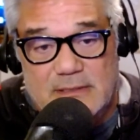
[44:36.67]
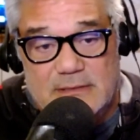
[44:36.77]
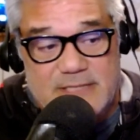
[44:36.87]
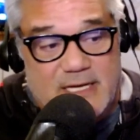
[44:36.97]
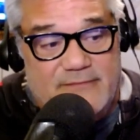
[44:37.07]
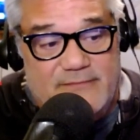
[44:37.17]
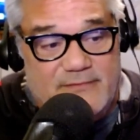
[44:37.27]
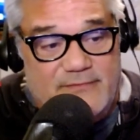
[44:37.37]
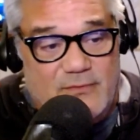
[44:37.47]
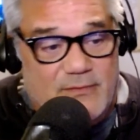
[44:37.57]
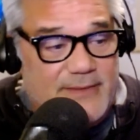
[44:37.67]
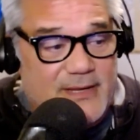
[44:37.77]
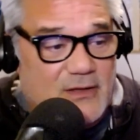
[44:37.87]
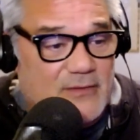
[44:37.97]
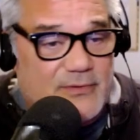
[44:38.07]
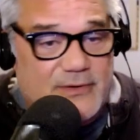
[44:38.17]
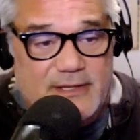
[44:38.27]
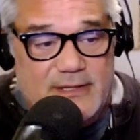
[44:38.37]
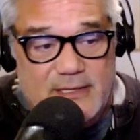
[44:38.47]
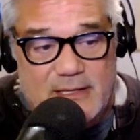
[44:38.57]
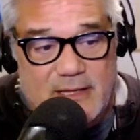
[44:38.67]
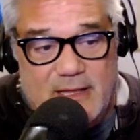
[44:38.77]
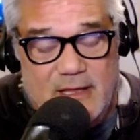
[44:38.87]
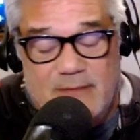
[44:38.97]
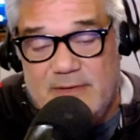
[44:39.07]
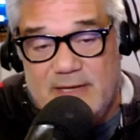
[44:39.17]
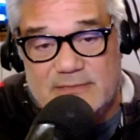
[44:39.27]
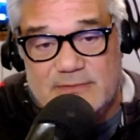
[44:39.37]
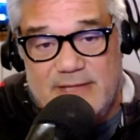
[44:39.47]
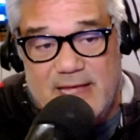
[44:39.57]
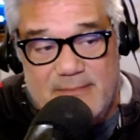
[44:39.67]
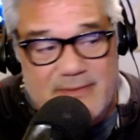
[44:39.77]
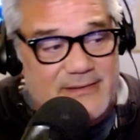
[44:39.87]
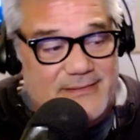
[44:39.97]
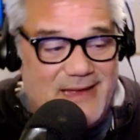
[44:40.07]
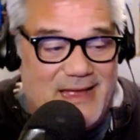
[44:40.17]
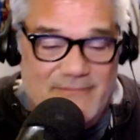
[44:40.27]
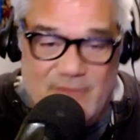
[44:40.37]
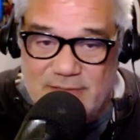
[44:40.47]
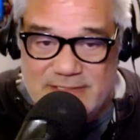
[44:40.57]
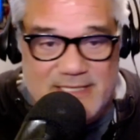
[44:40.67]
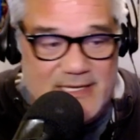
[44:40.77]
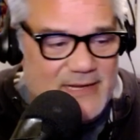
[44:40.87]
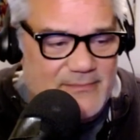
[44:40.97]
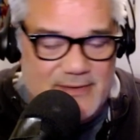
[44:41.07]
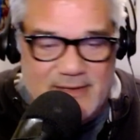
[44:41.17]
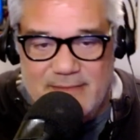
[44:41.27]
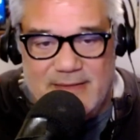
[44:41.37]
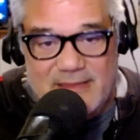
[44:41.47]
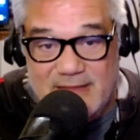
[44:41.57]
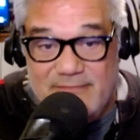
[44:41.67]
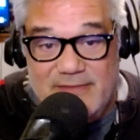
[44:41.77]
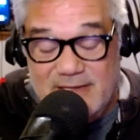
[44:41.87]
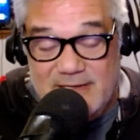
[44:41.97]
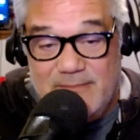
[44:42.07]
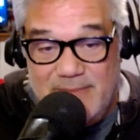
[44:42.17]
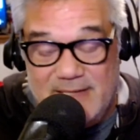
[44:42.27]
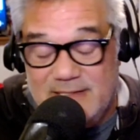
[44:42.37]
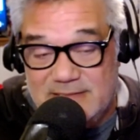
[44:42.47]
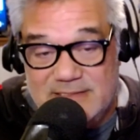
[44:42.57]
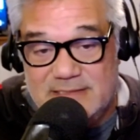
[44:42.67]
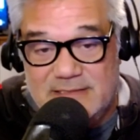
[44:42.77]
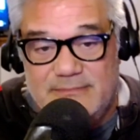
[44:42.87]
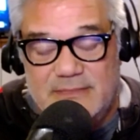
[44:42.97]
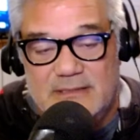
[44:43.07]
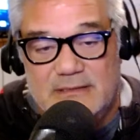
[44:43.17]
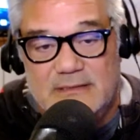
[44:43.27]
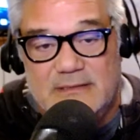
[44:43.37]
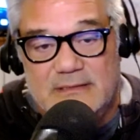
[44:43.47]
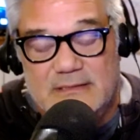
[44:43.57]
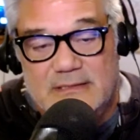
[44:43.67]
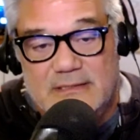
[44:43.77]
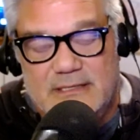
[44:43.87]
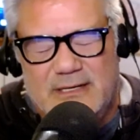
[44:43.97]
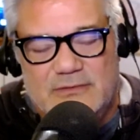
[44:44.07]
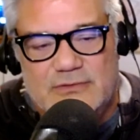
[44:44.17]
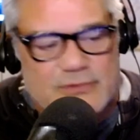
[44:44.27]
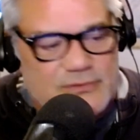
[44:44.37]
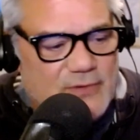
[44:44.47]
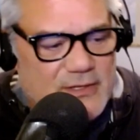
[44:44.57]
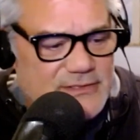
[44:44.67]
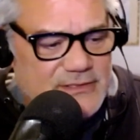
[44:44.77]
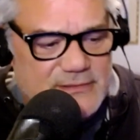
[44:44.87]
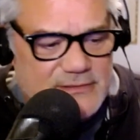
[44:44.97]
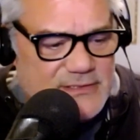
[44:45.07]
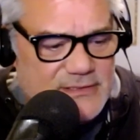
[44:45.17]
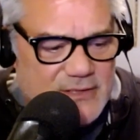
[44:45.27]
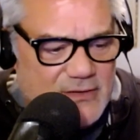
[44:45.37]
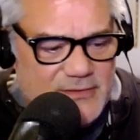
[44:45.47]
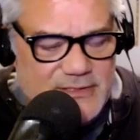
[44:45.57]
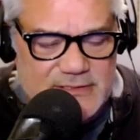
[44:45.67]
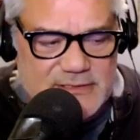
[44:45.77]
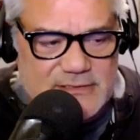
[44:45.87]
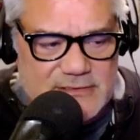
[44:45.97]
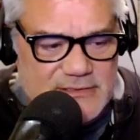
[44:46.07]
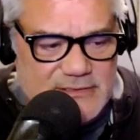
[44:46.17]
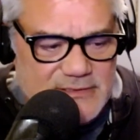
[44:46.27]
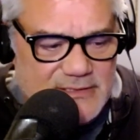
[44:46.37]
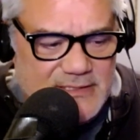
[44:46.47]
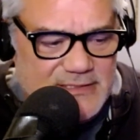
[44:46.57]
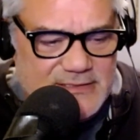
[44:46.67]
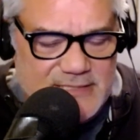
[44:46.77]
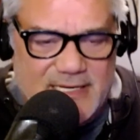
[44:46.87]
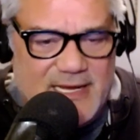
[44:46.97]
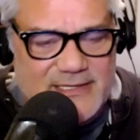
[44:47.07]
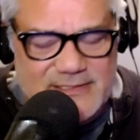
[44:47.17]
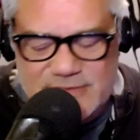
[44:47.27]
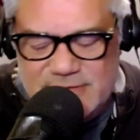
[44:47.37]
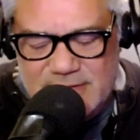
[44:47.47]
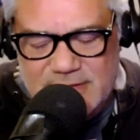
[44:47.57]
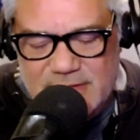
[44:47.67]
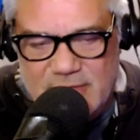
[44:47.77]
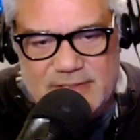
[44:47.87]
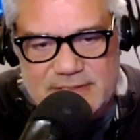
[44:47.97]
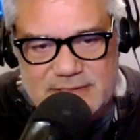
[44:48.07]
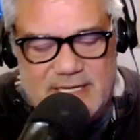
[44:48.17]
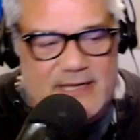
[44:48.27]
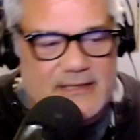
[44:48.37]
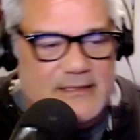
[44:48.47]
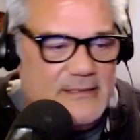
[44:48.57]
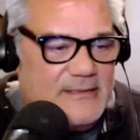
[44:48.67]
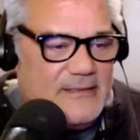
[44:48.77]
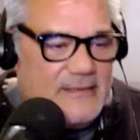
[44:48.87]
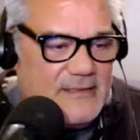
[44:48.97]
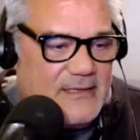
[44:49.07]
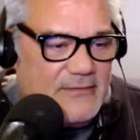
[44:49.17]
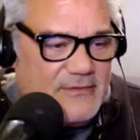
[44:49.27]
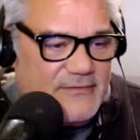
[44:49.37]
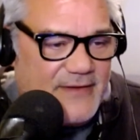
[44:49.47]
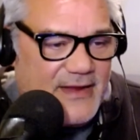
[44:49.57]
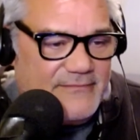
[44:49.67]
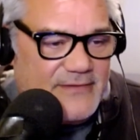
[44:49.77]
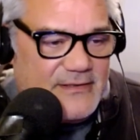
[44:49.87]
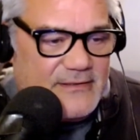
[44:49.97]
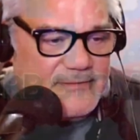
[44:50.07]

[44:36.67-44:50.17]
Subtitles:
Chad, if you want my help or anything, I'll help you guys with that. I mean, I've always said I love the independent system. George Washington always, he said, I should know the saying. I wonder if I have it here.